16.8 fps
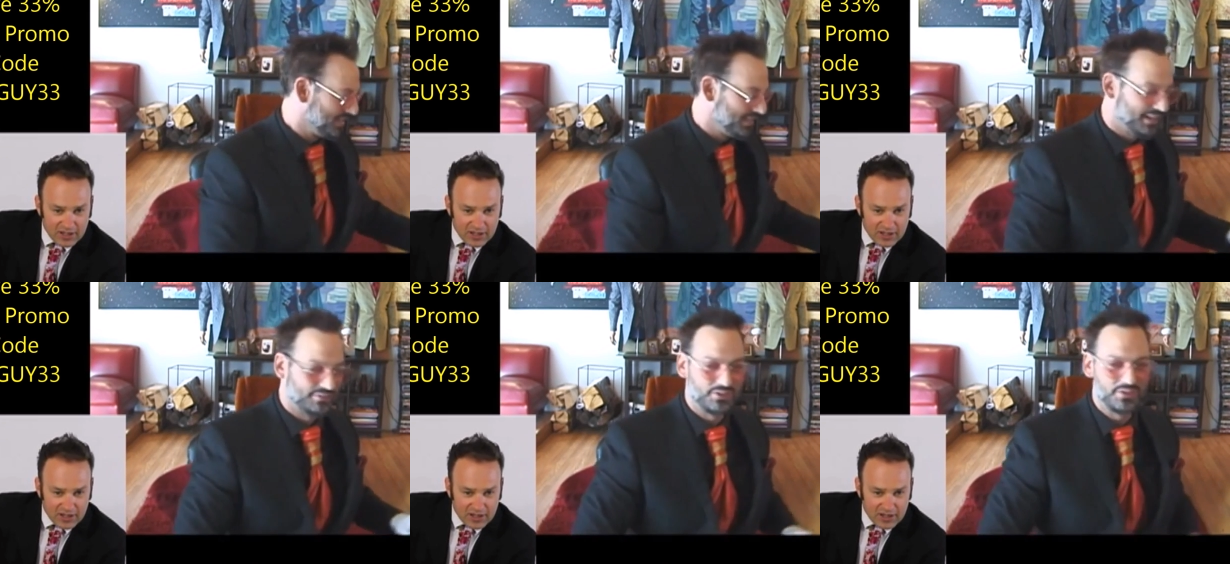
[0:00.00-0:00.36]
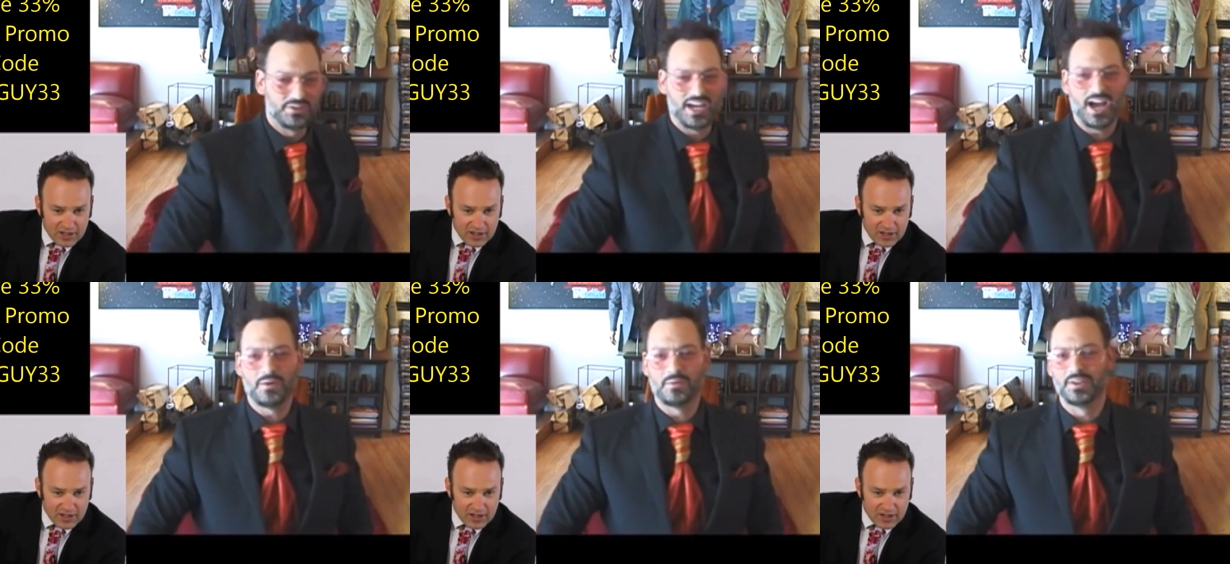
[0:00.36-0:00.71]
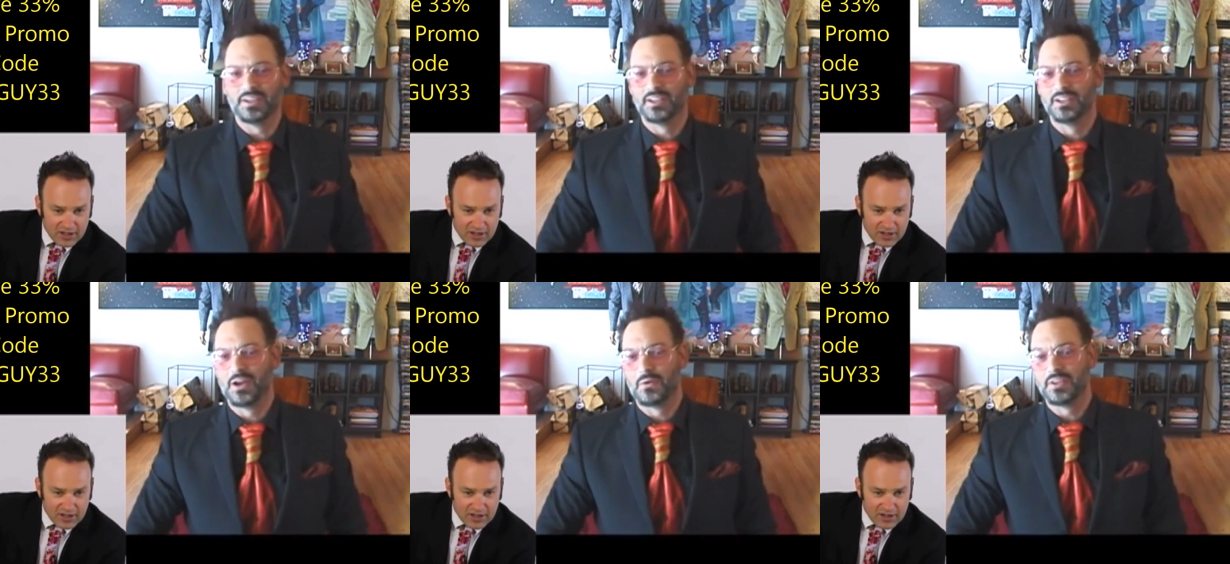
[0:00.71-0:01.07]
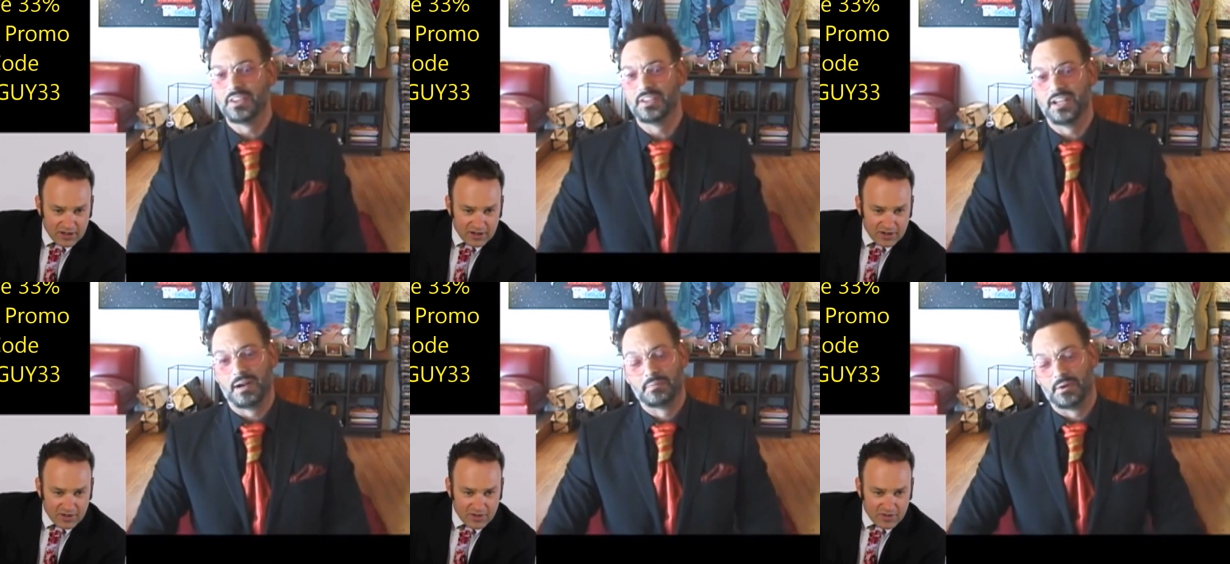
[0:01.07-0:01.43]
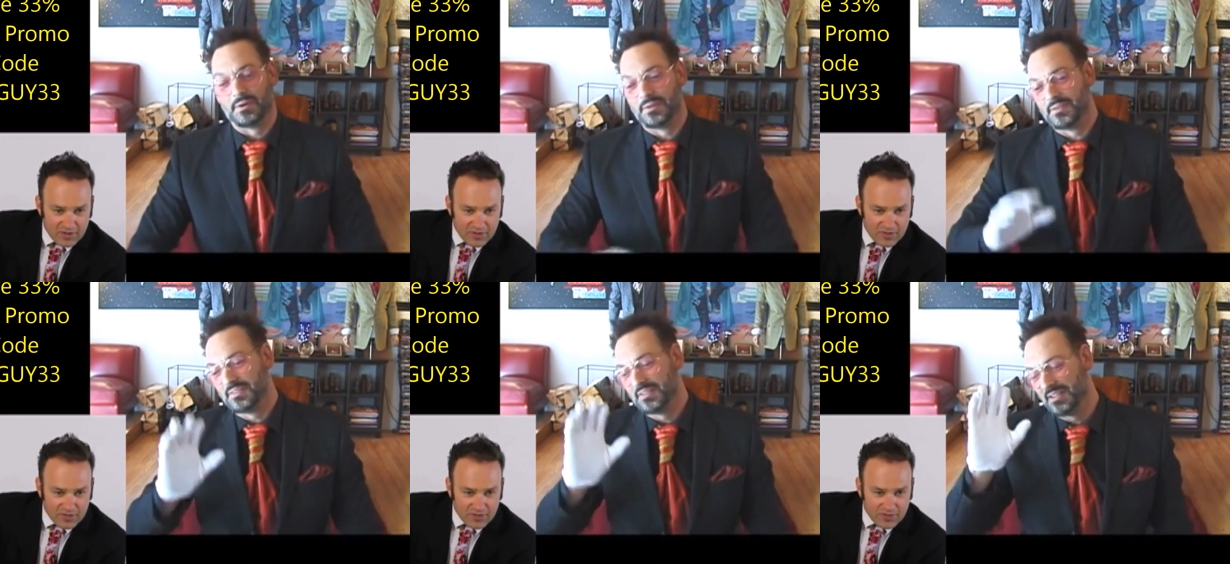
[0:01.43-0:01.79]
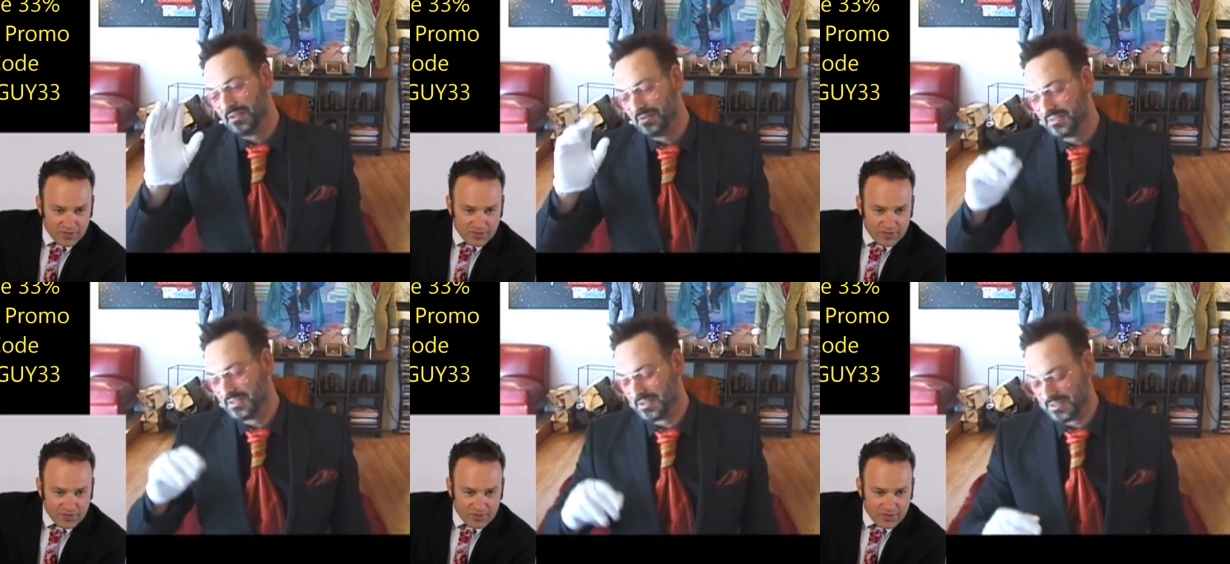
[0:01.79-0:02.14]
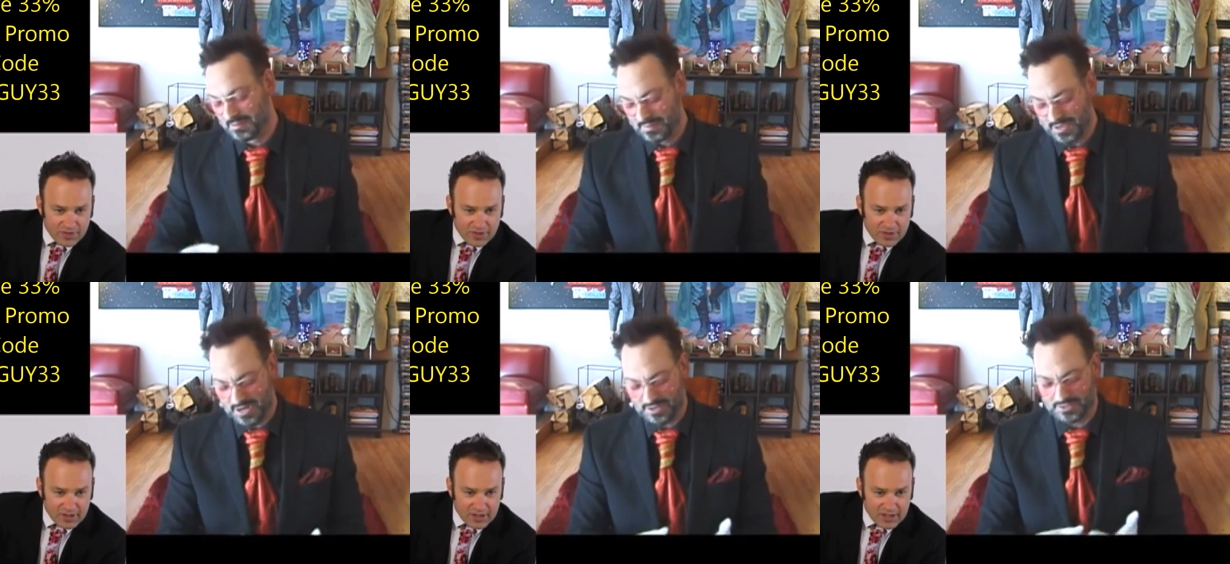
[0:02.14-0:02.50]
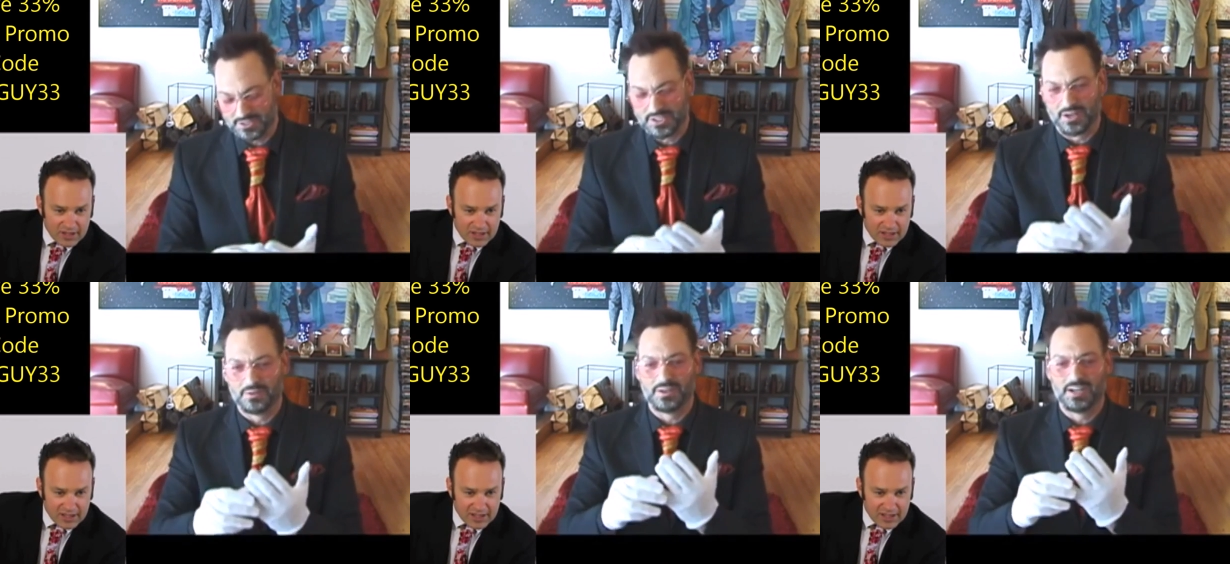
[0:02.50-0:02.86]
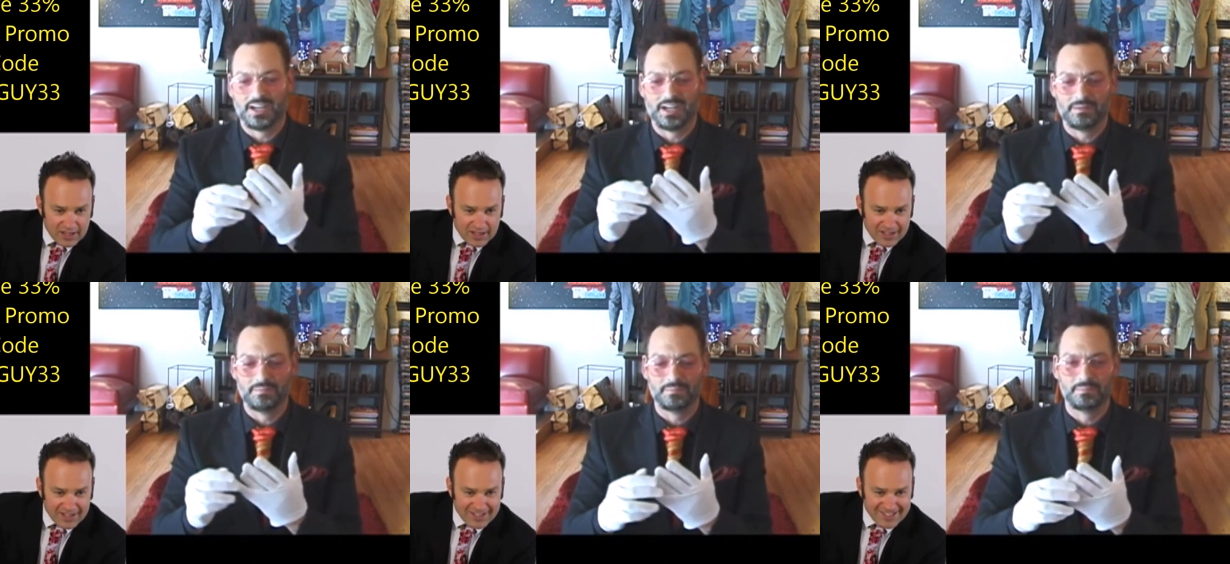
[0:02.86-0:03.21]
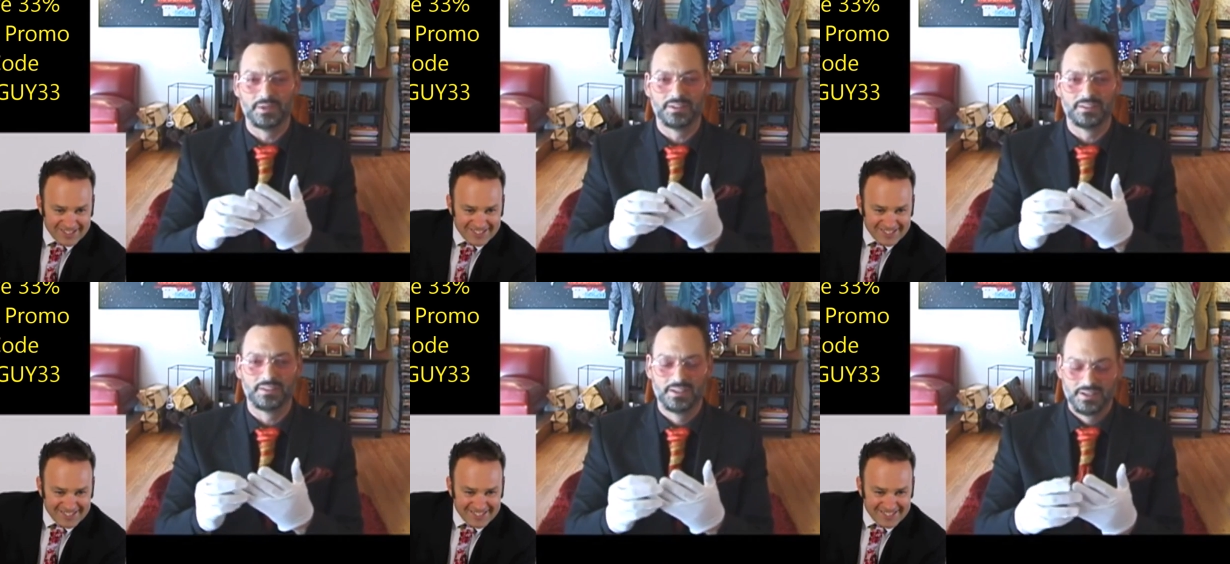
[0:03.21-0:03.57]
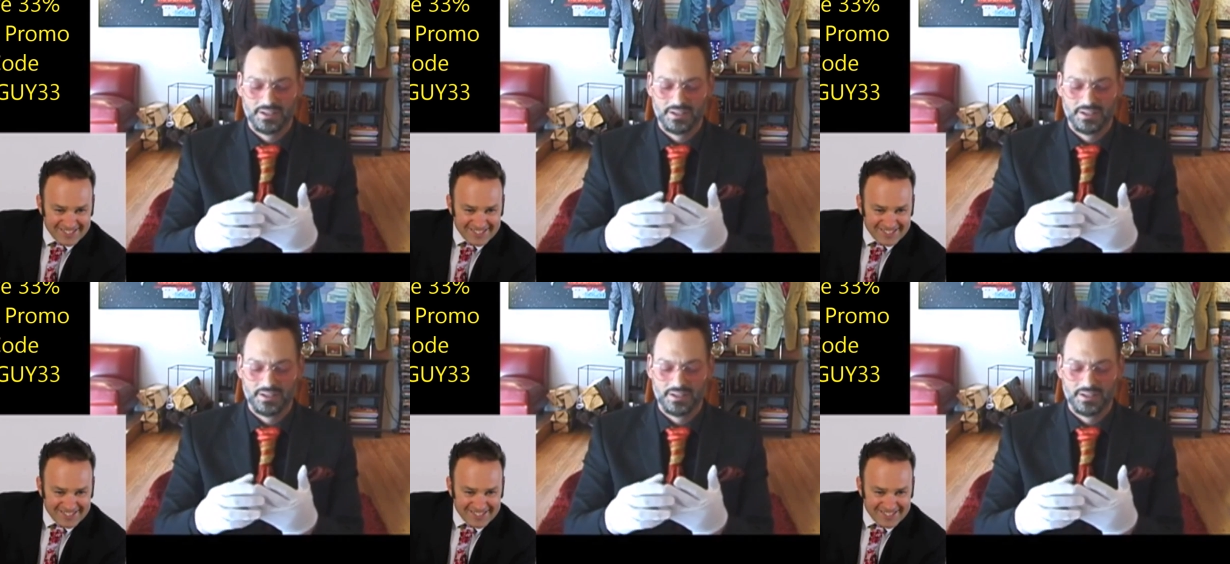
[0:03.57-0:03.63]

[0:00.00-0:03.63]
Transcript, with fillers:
Speaker 1: if you got one, the lower the number, you know, the, the better. So, um, but